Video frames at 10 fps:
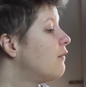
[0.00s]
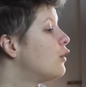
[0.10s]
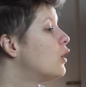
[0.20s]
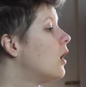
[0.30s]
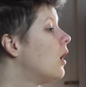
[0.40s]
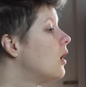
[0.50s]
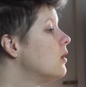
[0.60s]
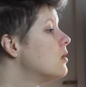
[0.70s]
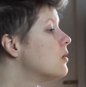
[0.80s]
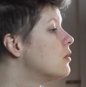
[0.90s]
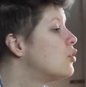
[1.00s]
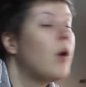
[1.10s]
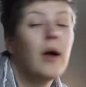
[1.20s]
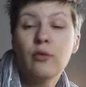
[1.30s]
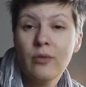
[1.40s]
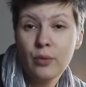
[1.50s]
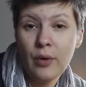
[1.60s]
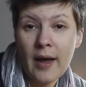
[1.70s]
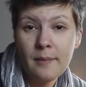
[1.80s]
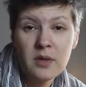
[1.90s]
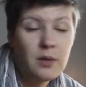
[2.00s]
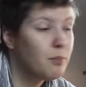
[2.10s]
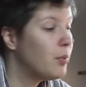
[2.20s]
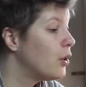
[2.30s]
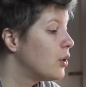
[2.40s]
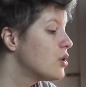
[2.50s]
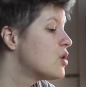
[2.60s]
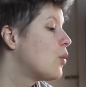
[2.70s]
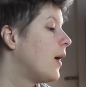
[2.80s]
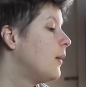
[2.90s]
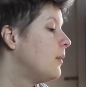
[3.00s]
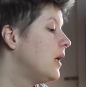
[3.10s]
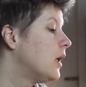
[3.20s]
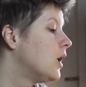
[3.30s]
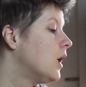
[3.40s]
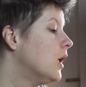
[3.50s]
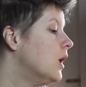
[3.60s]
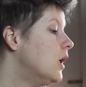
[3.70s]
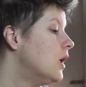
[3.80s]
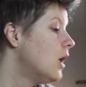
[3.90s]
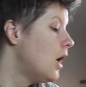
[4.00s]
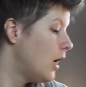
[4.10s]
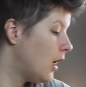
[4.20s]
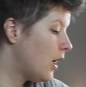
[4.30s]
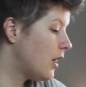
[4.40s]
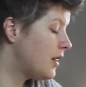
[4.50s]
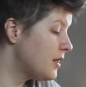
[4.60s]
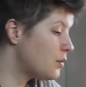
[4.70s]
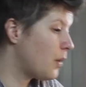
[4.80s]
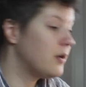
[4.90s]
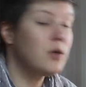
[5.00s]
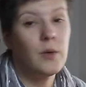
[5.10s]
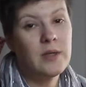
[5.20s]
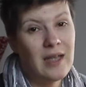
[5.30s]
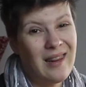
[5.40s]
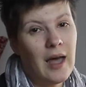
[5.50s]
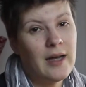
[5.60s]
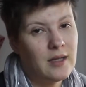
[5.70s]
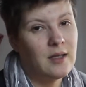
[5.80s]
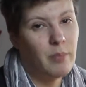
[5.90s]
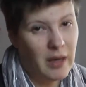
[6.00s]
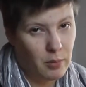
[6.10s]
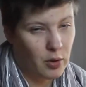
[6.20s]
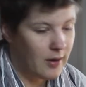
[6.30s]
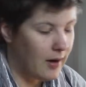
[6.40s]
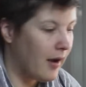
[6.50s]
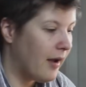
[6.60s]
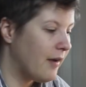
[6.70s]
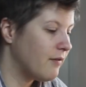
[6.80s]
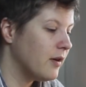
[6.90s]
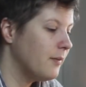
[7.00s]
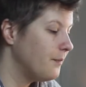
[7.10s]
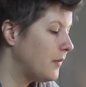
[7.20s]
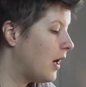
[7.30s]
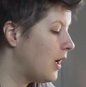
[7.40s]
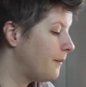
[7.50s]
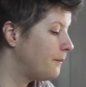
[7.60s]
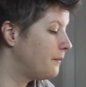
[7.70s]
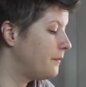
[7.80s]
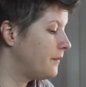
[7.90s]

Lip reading: I forgot, 200 grams per square meter. This one, so it's the lightest paper that I have.